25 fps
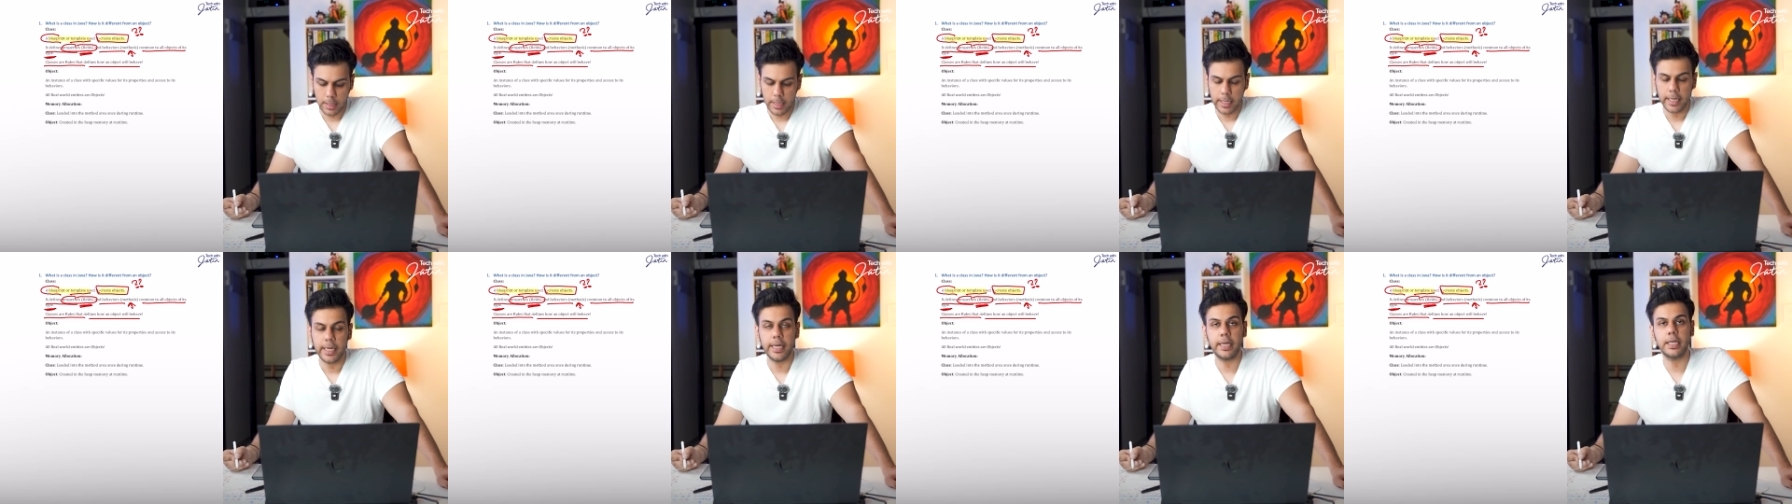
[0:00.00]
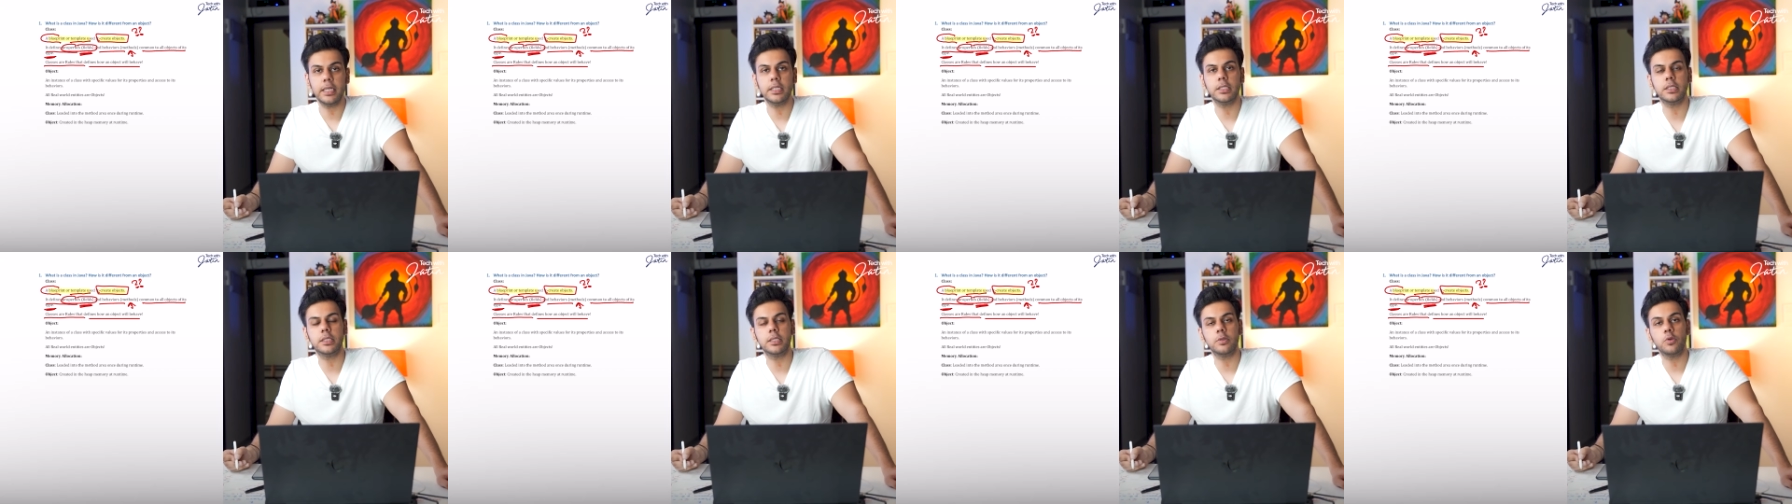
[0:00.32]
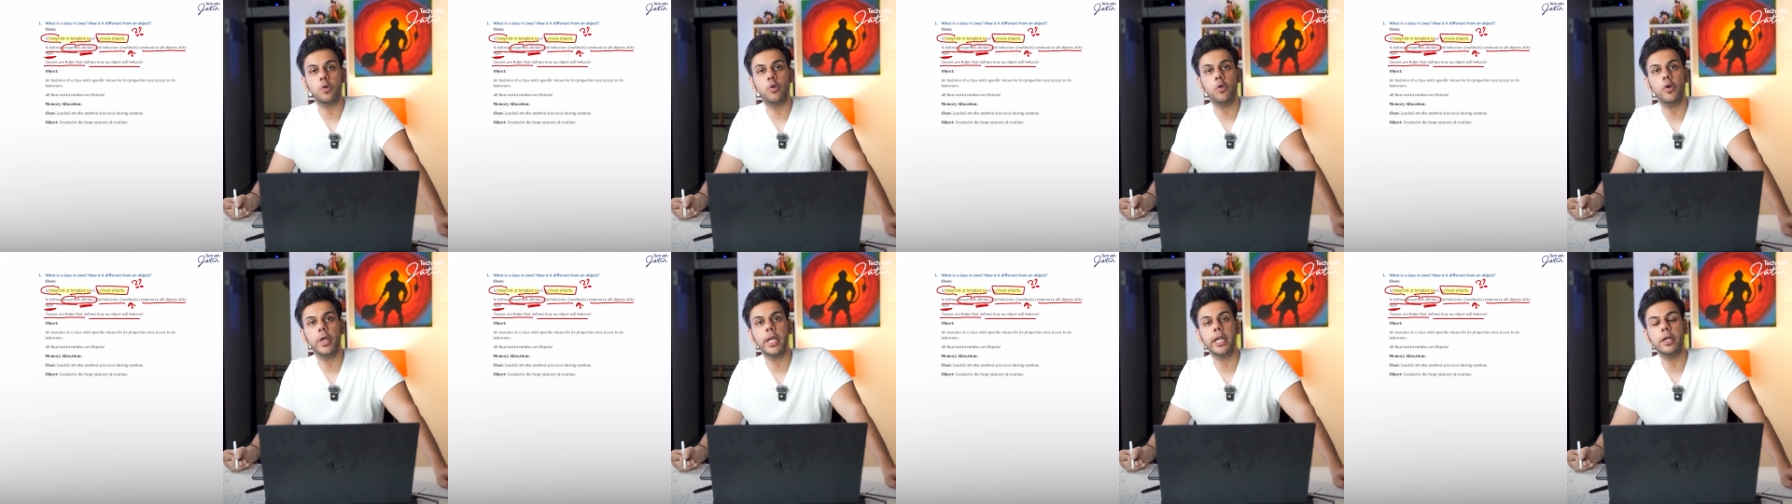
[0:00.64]
It is
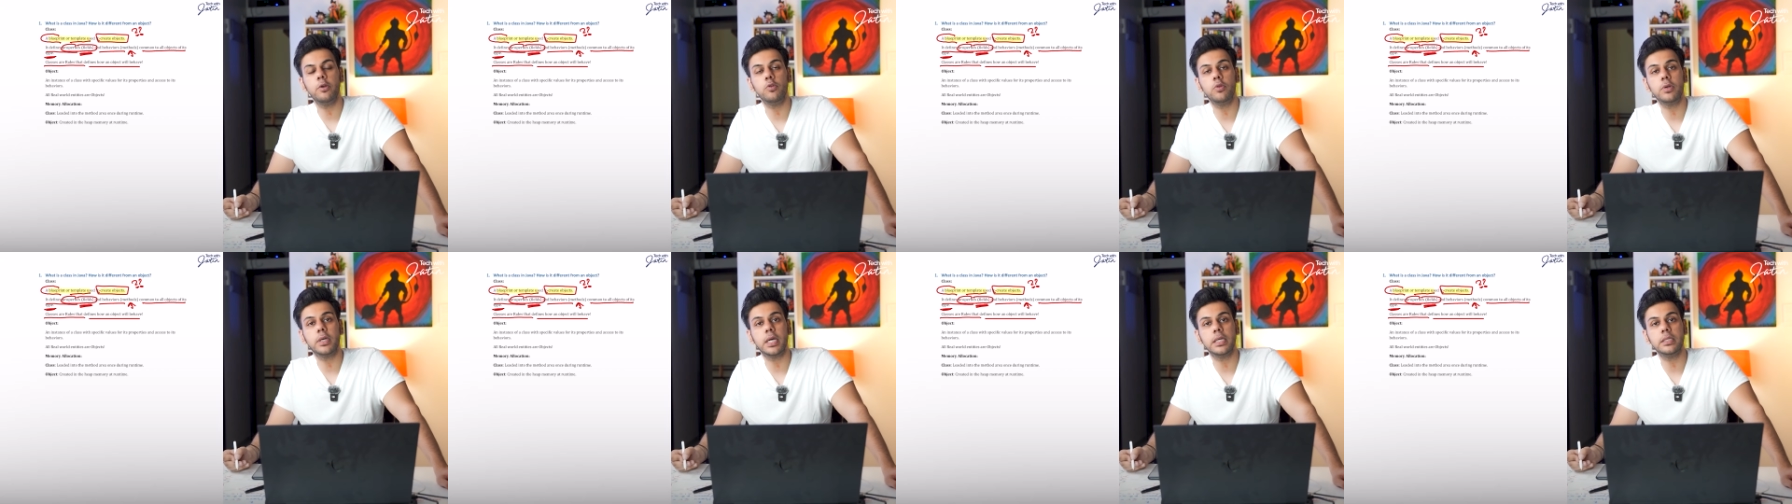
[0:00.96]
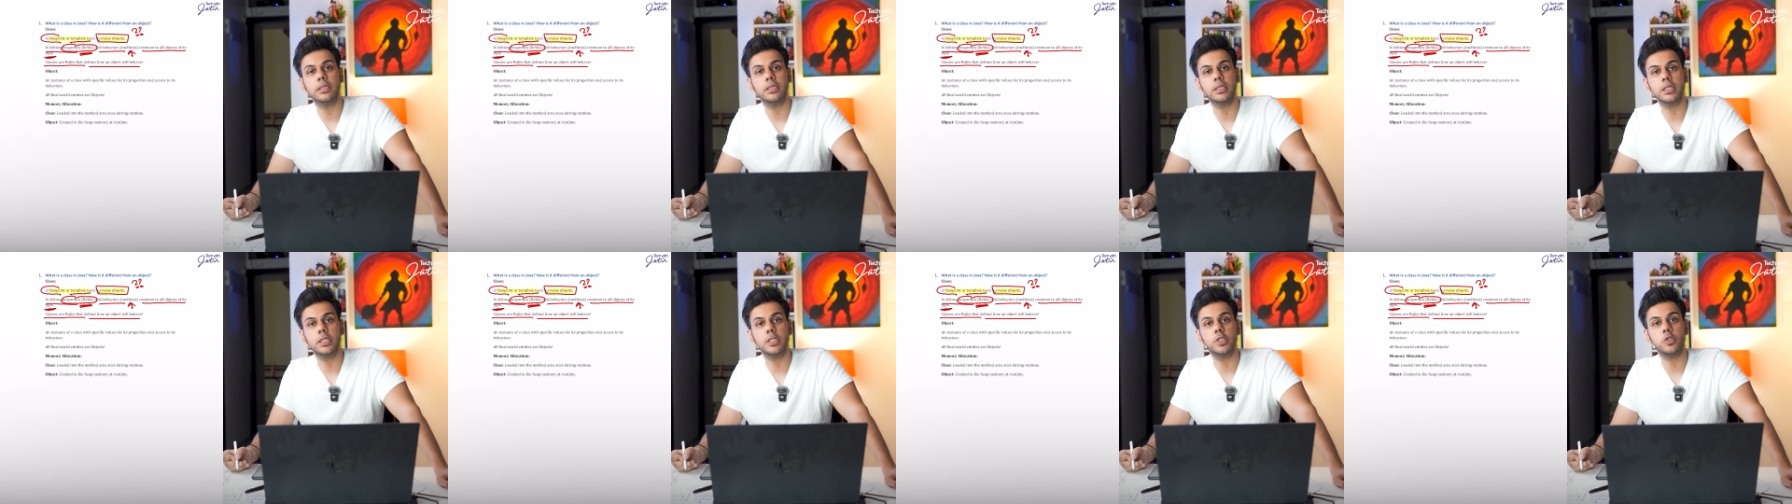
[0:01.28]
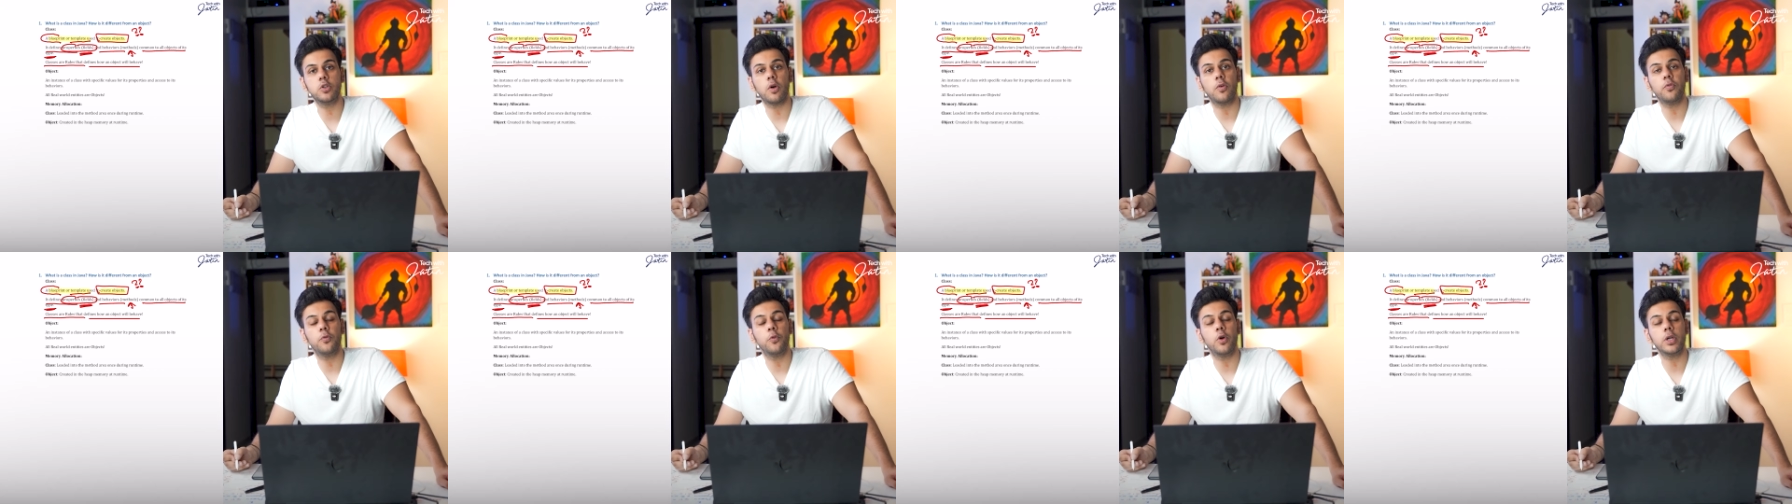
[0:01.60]
going to
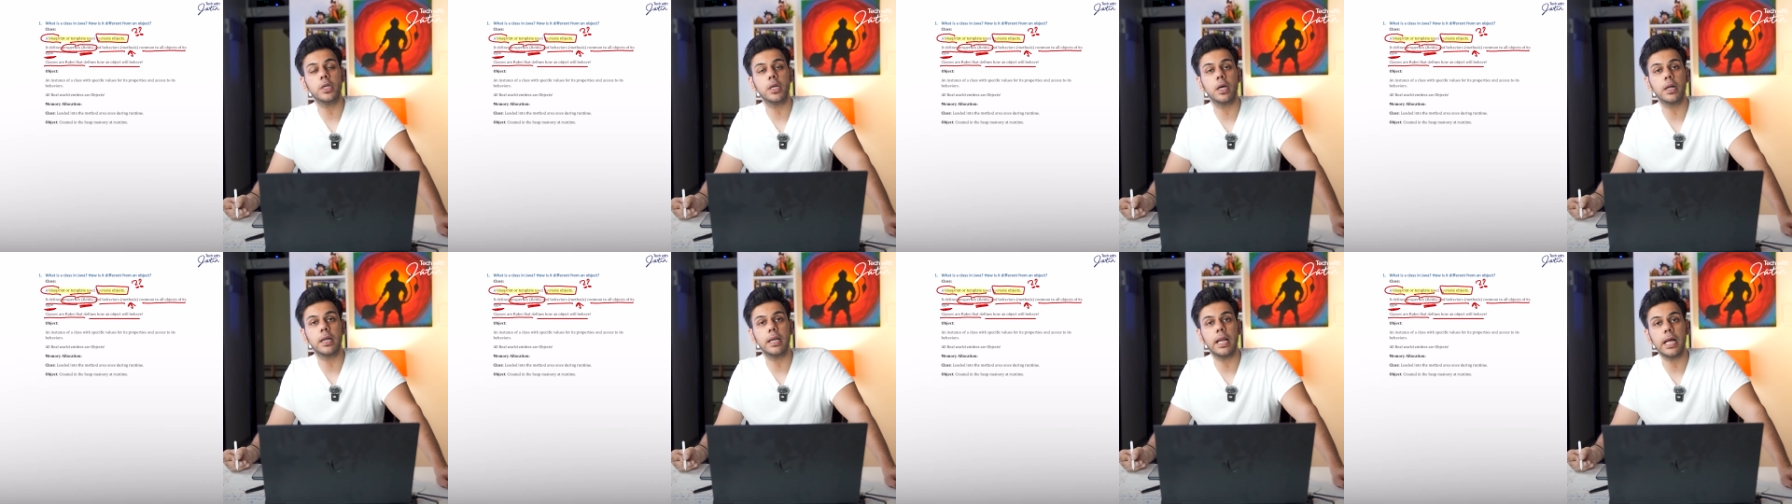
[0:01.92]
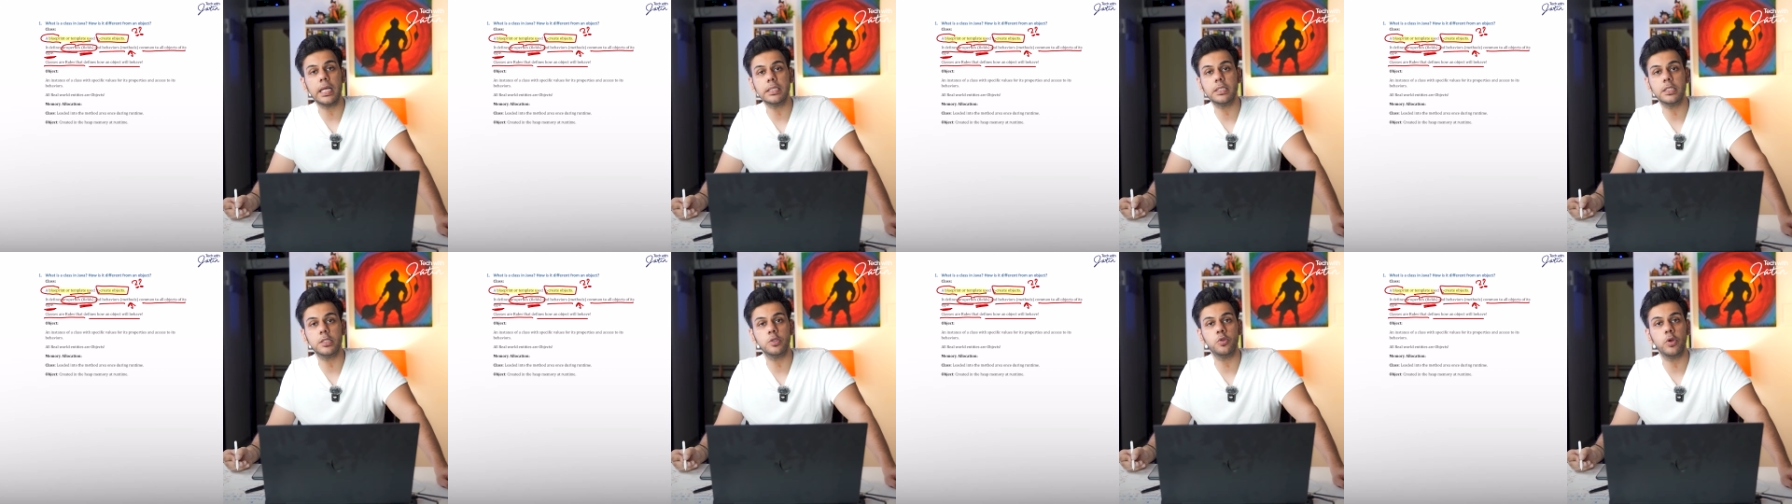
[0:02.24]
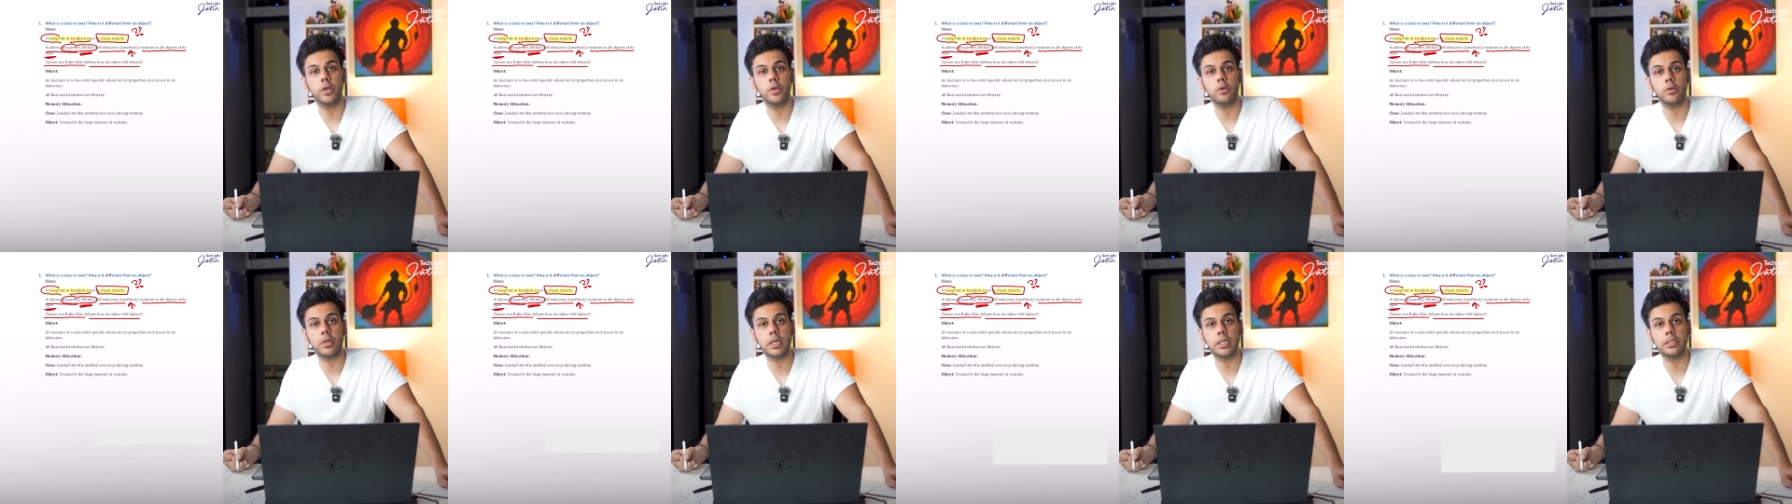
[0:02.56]
consist of, what a class is
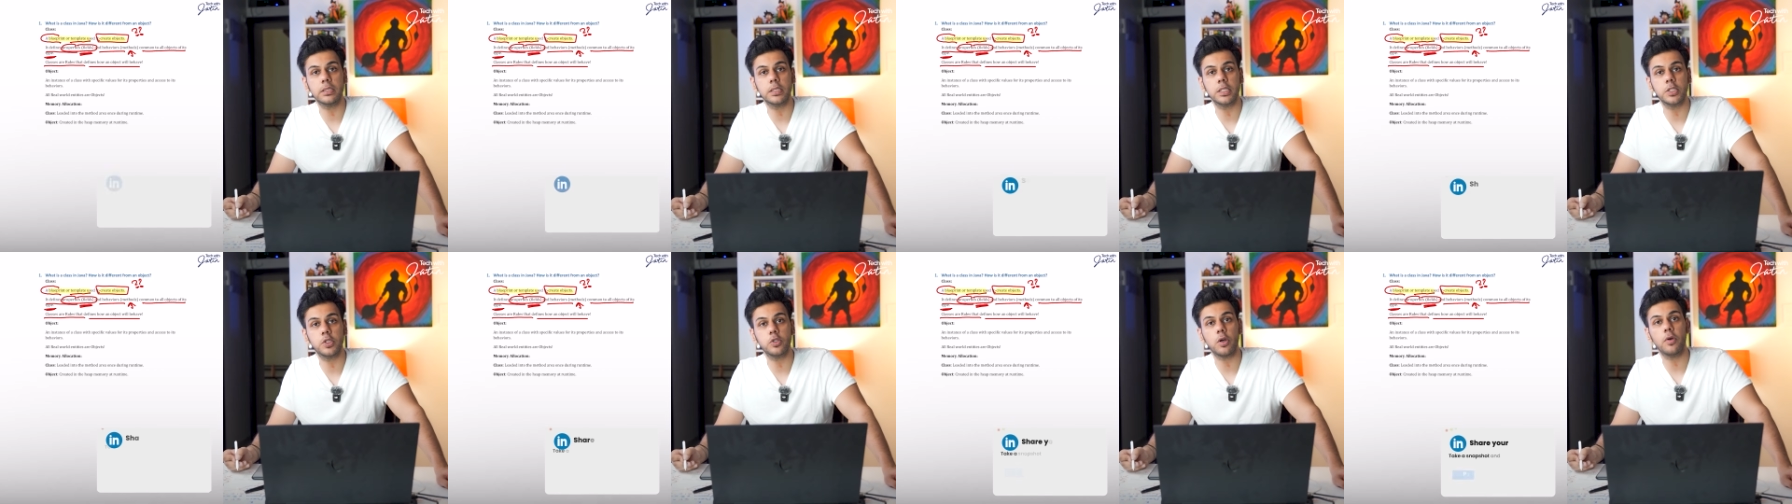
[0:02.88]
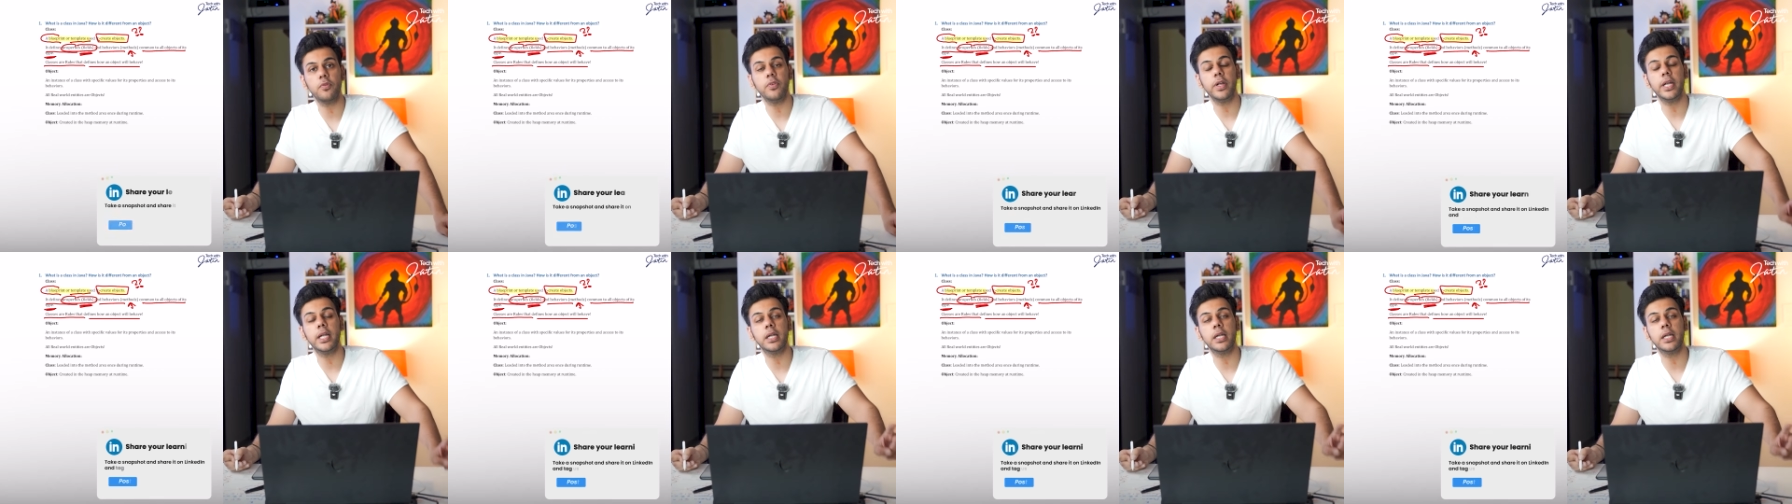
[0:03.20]
going to consist of?